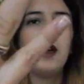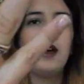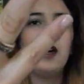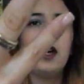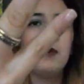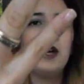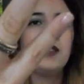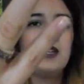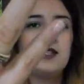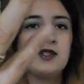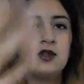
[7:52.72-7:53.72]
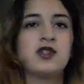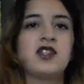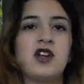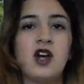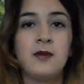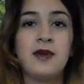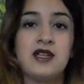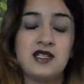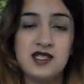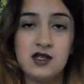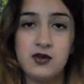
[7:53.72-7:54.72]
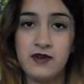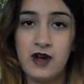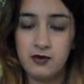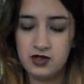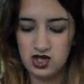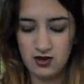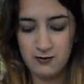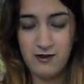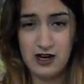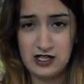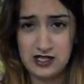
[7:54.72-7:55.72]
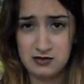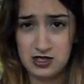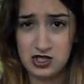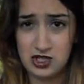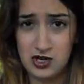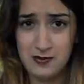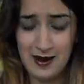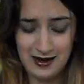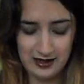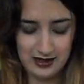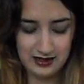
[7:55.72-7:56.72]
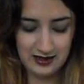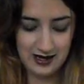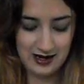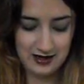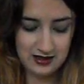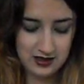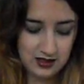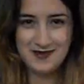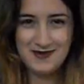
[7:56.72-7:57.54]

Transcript: And these also come in a silver, which I'm very tempted to go back and get.